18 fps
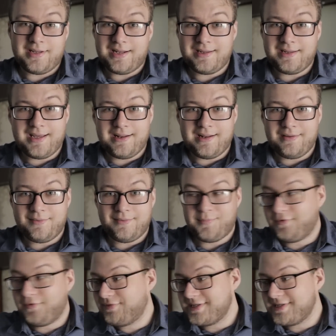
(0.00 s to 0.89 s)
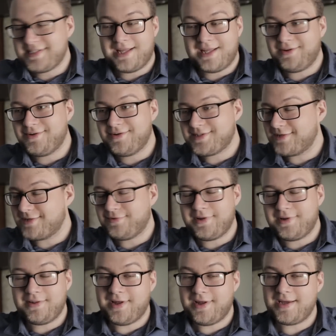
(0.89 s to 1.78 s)
Yet again, both these downloads I
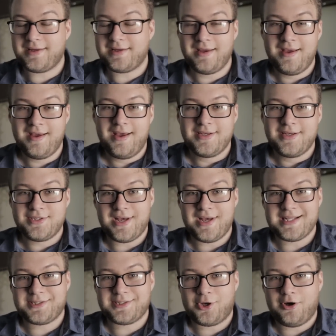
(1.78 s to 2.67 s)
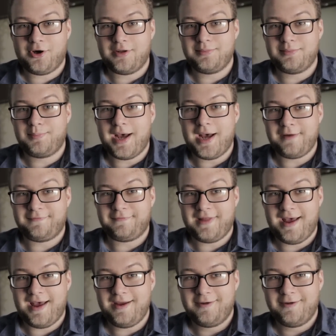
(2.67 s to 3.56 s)
really like. So that's called Popfly.